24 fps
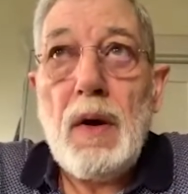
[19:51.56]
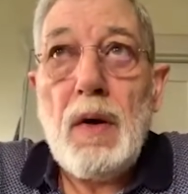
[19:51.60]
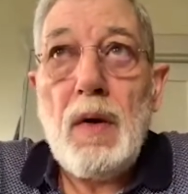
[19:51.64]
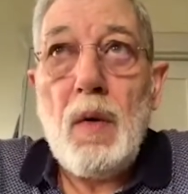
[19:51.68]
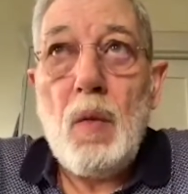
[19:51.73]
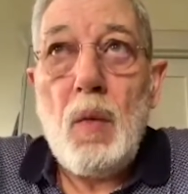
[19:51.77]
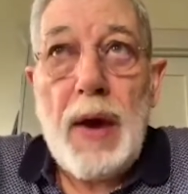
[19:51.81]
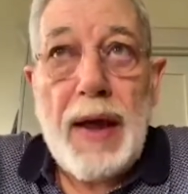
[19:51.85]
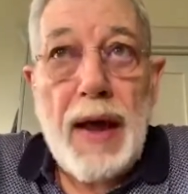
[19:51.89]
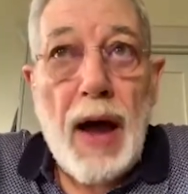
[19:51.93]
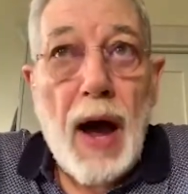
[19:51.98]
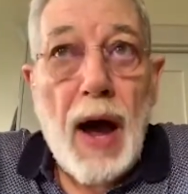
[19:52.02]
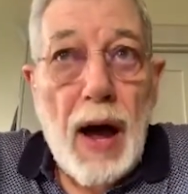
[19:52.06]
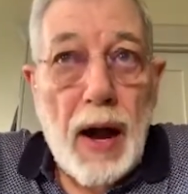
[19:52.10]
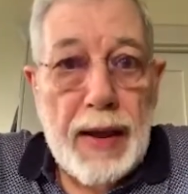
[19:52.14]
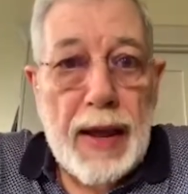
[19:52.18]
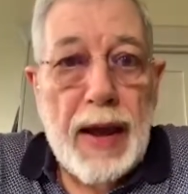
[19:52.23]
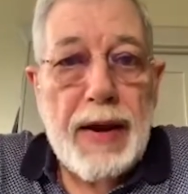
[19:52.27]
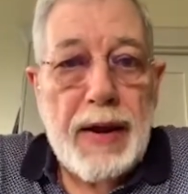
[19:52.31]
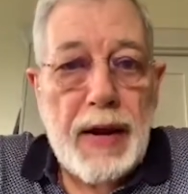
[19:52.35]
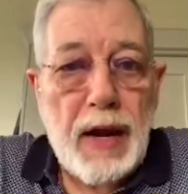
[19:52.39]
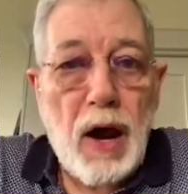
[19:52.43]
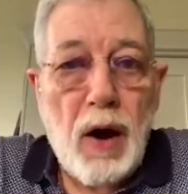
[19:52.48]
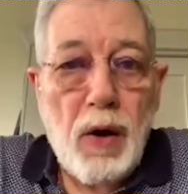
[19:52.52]
We are
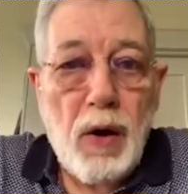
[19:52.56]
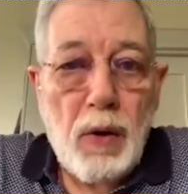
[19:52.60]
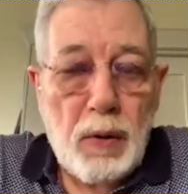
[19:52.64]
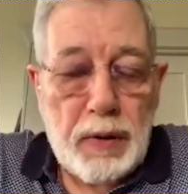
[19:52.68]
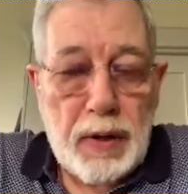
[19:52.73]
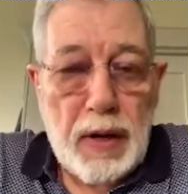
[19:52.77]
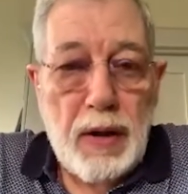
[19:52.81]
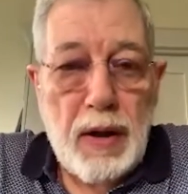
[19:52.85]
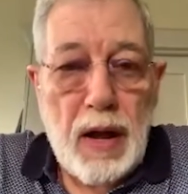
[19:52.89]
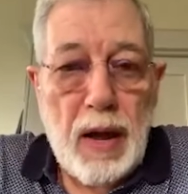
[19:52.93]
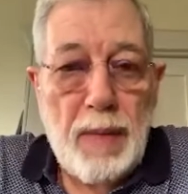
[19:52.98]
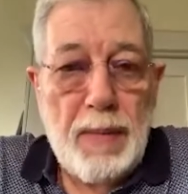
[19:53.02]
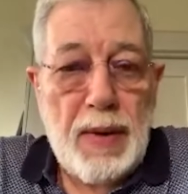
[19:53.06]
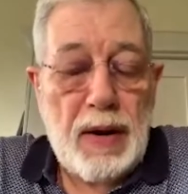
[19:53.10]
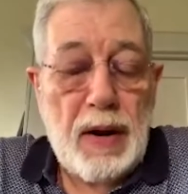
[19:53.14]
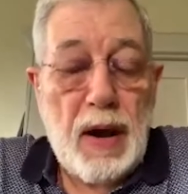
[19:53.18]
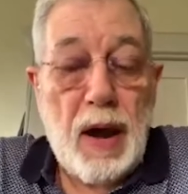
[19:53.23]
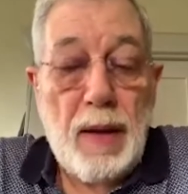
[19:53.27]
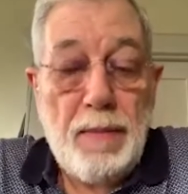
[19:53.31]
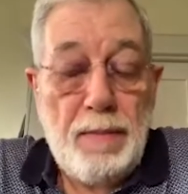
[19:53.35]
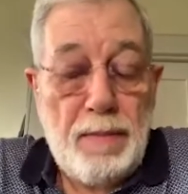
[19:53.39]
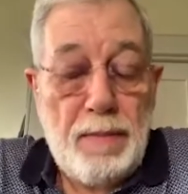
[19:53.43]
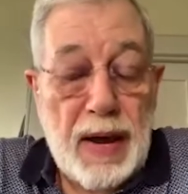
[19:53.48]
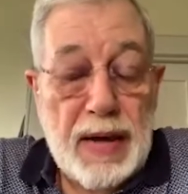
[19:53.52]
getting older. I mean,
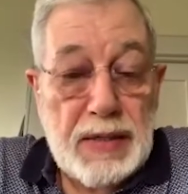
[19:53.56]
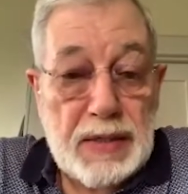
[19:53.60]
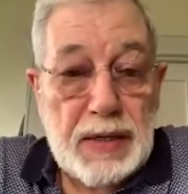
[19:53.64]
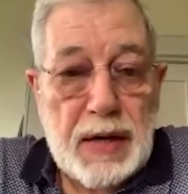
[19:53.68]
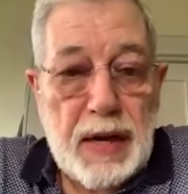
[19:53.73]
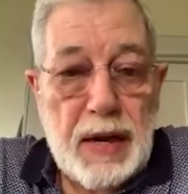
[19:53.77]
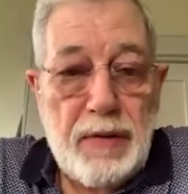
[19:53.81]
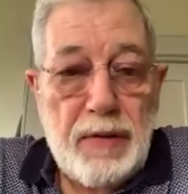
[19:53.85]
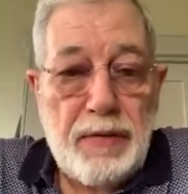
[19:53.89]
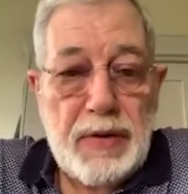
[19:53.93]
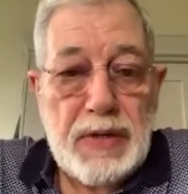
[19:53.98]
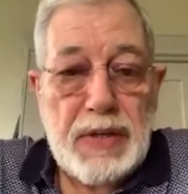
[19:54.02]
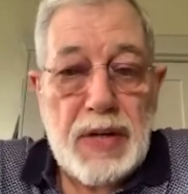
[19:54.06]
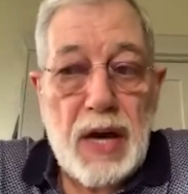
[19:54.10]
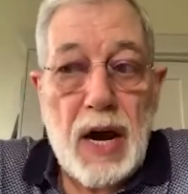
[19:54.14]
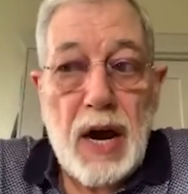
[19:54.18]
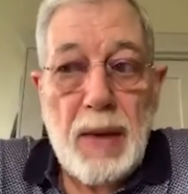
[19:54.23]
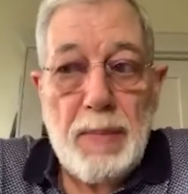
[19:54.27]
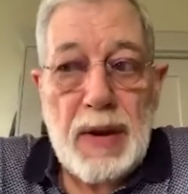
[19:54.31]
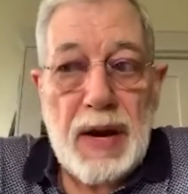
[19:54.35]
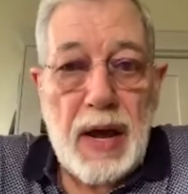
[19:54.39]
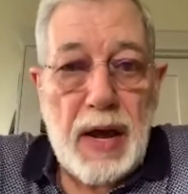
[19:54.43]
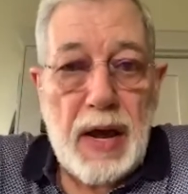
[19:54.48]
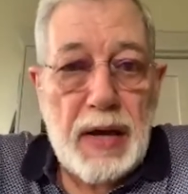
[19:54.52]
I'm basically of
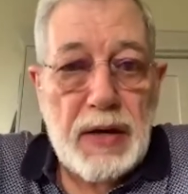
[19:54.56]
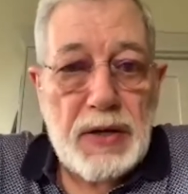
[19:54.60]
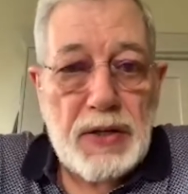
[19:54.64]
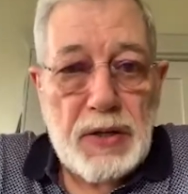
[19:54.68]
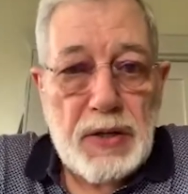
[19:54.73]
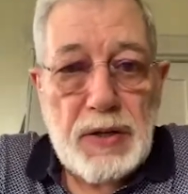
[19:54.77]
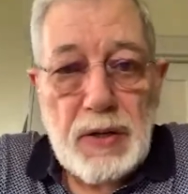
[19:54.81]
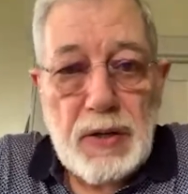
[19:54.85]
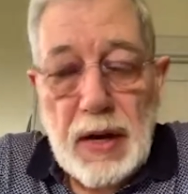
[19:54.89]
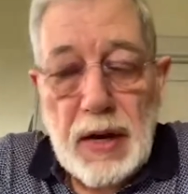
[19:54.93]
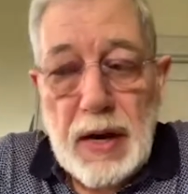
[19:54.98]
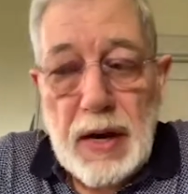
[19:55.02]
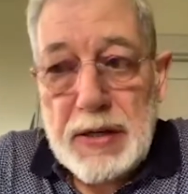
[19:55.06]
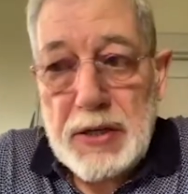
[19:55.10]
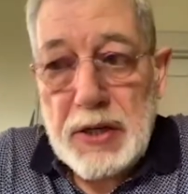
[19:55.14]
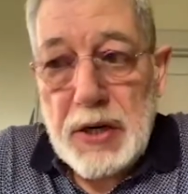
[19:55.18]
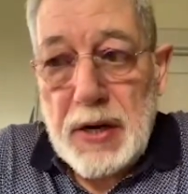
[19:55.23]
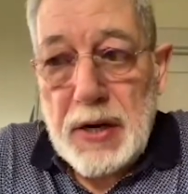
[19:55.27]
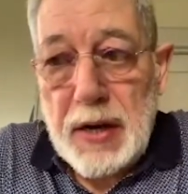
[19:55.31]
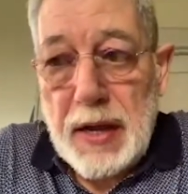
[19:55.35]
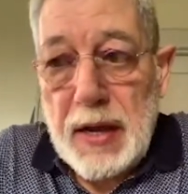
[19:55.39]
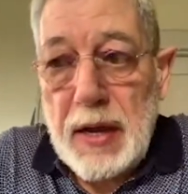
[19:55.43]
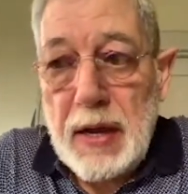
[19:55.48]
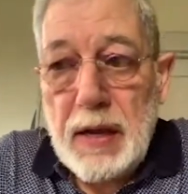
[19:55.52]
retirement age,
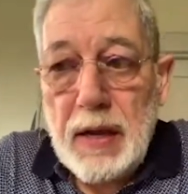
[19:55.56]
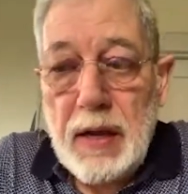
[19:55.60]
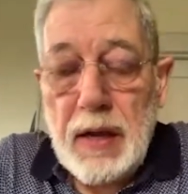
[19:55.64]
allegedly.